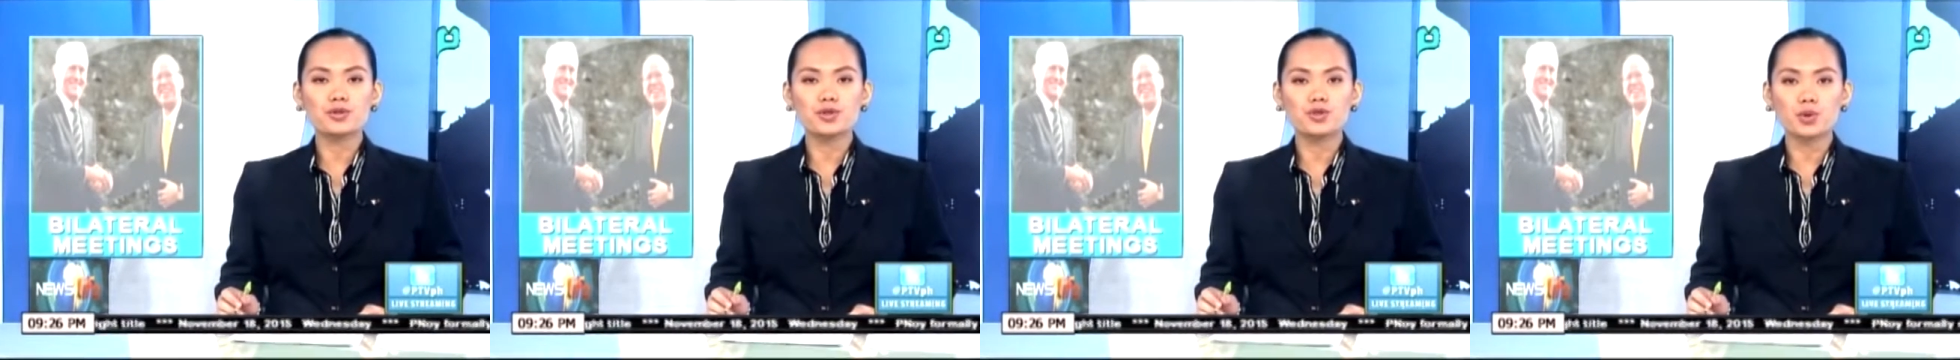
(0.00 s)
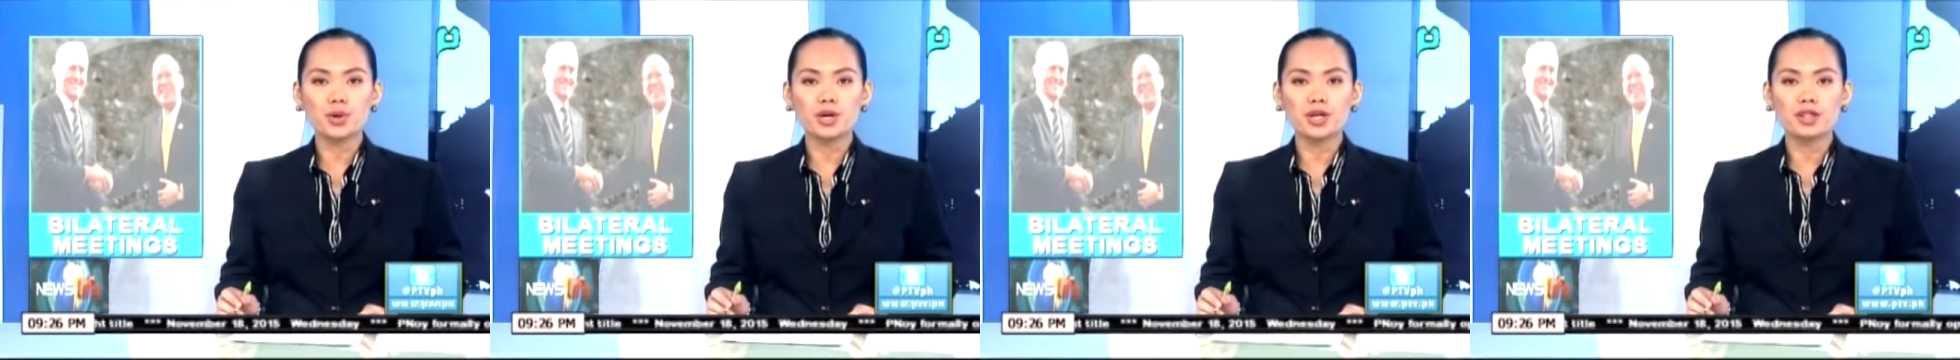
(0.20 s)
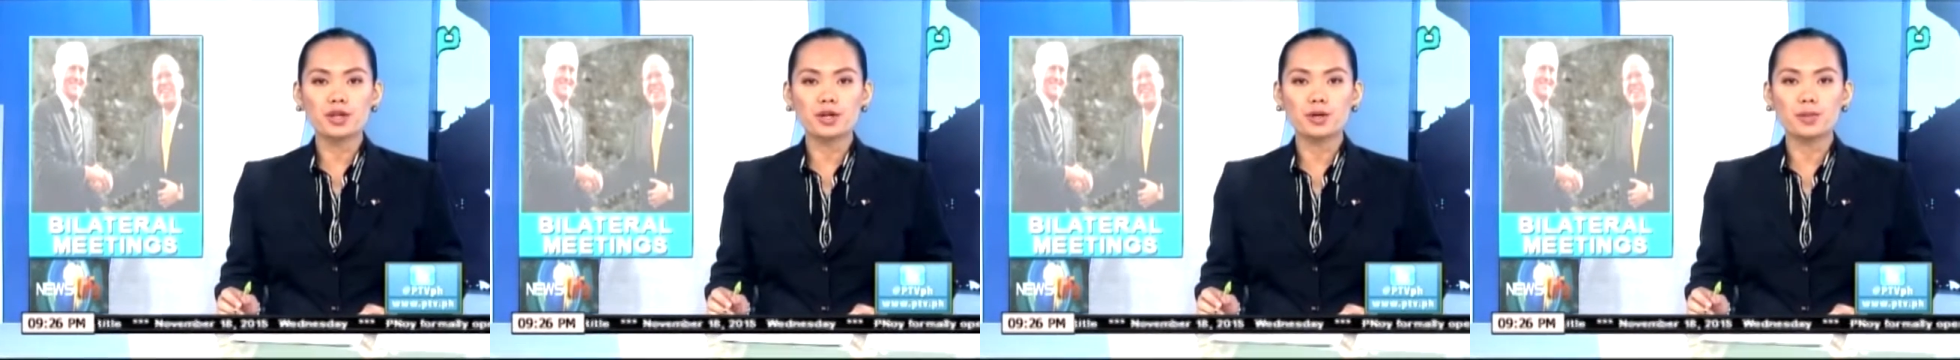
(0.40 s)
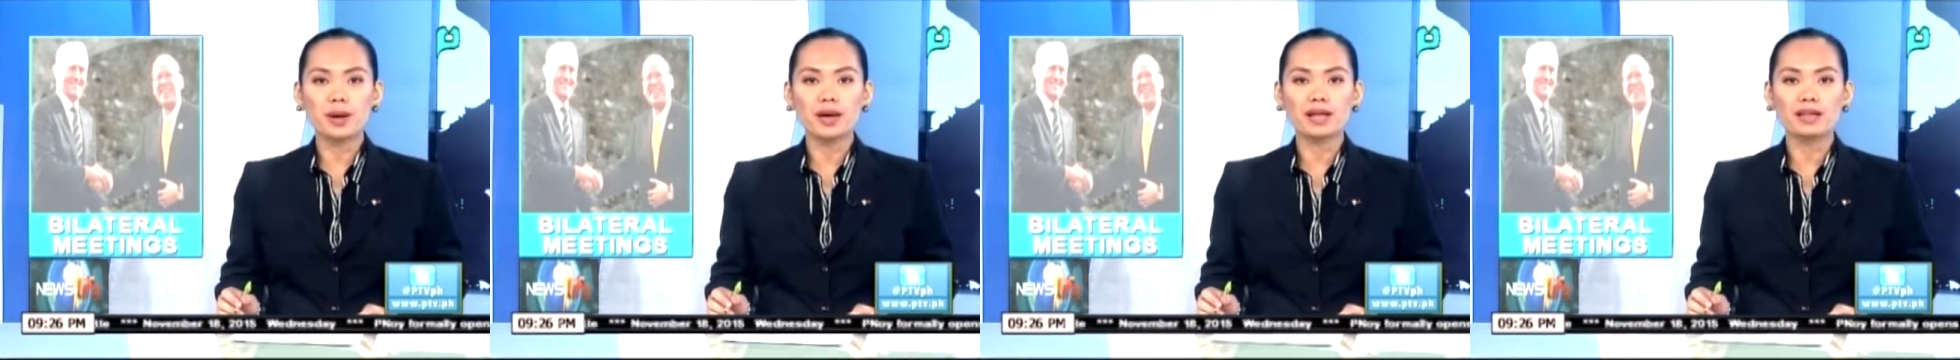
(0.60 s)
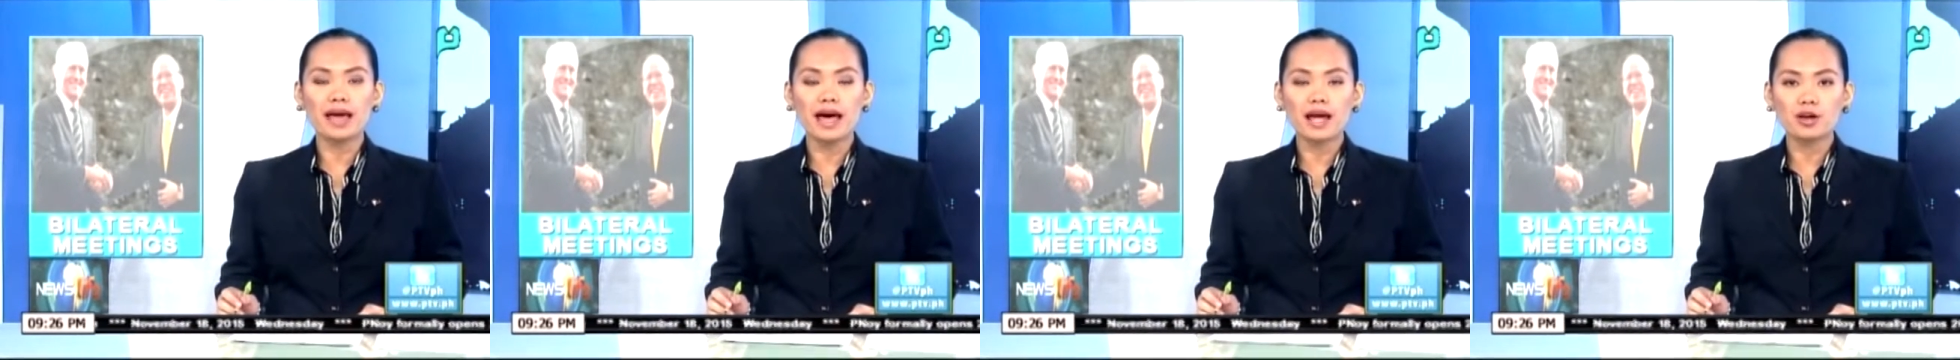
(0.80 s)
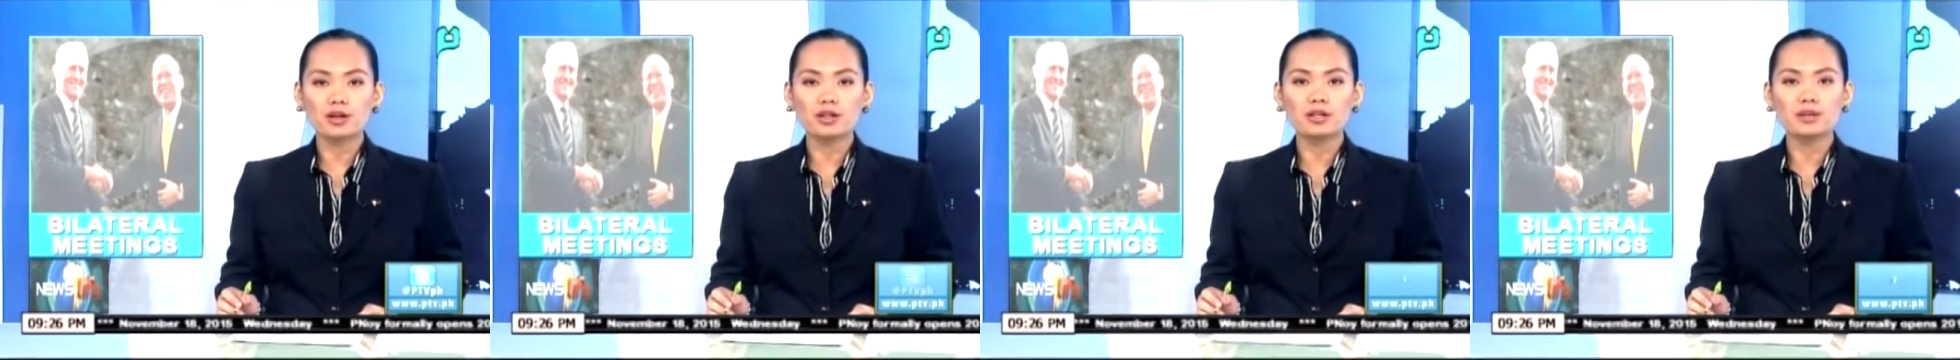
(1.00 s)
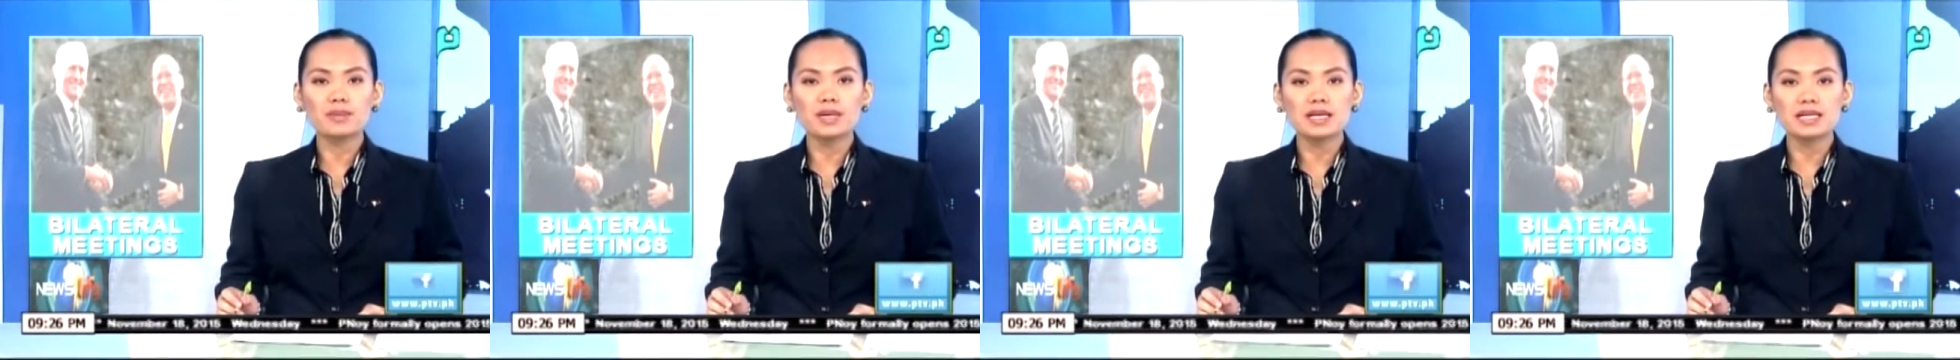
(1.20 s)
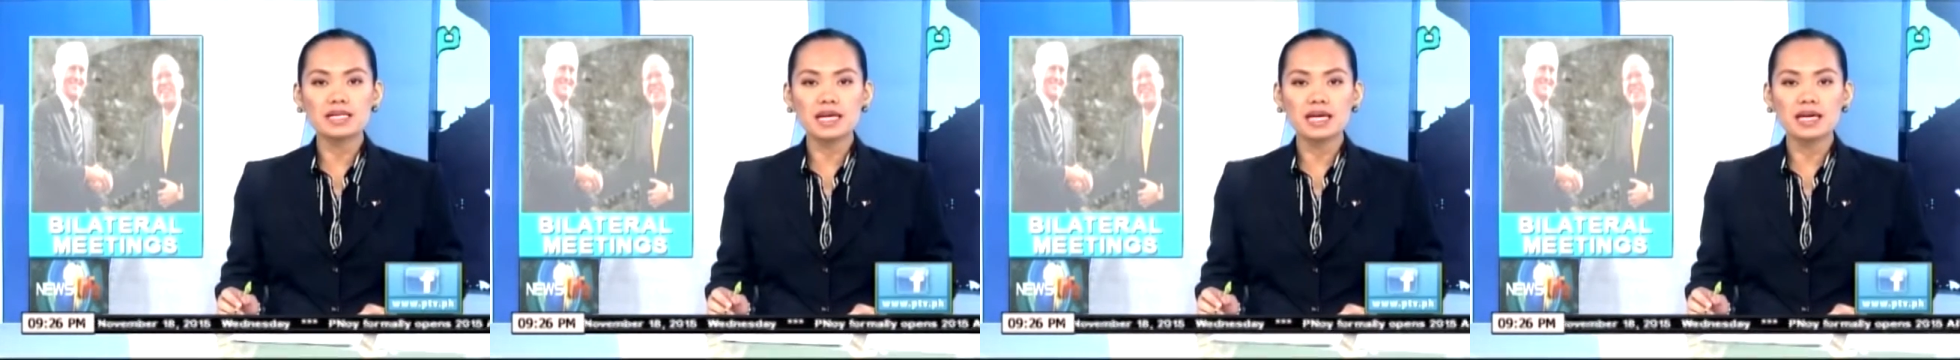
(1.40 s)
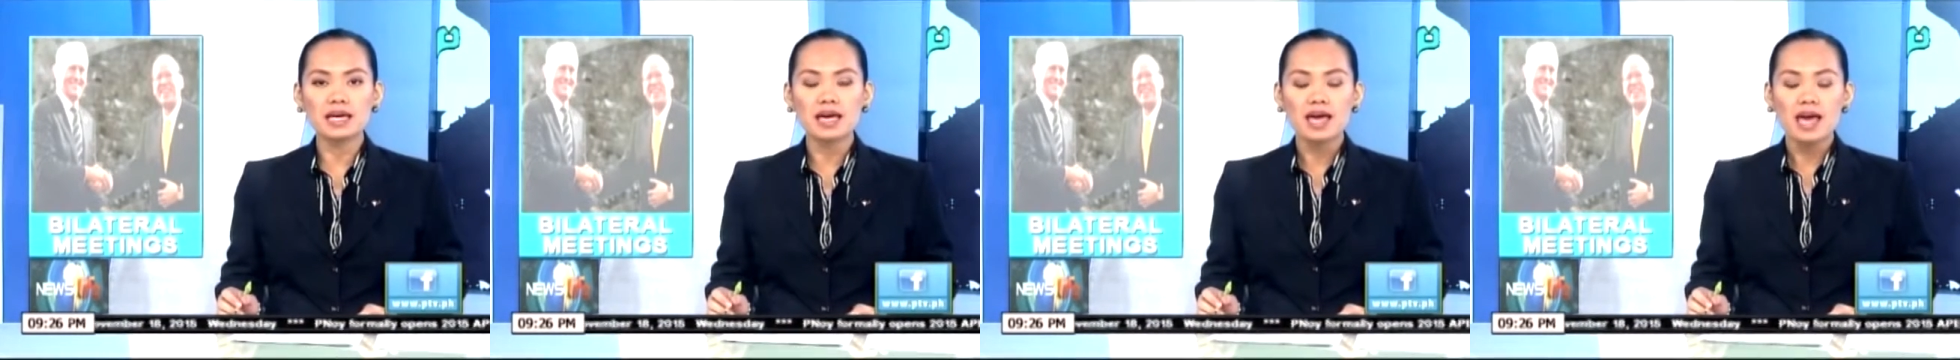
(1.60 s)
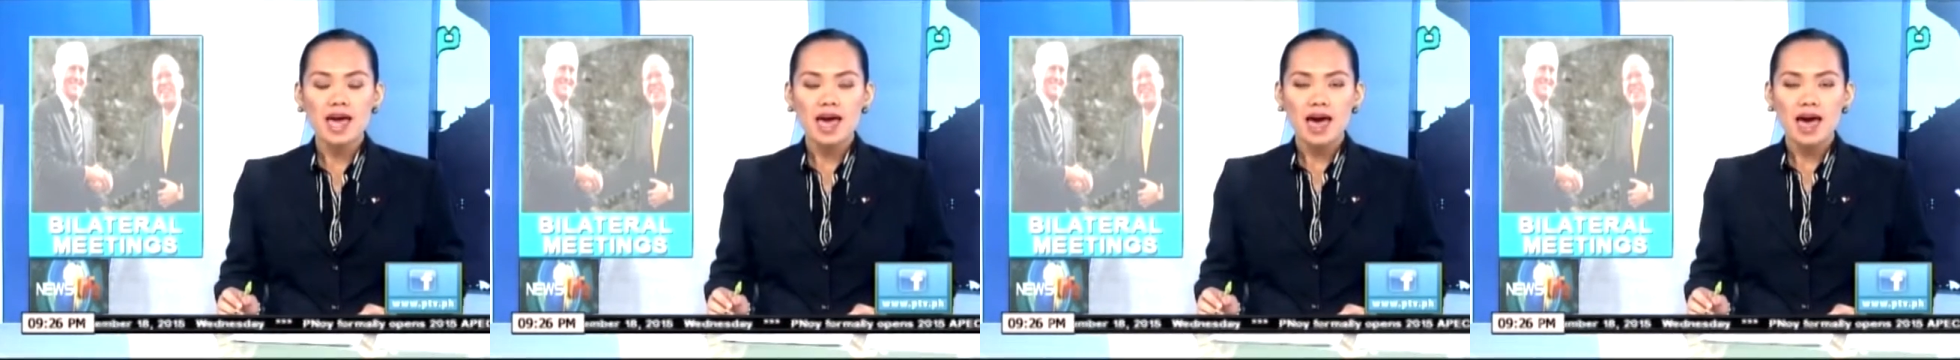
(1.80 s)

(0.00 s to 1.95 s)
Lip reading: during their bilateral meeting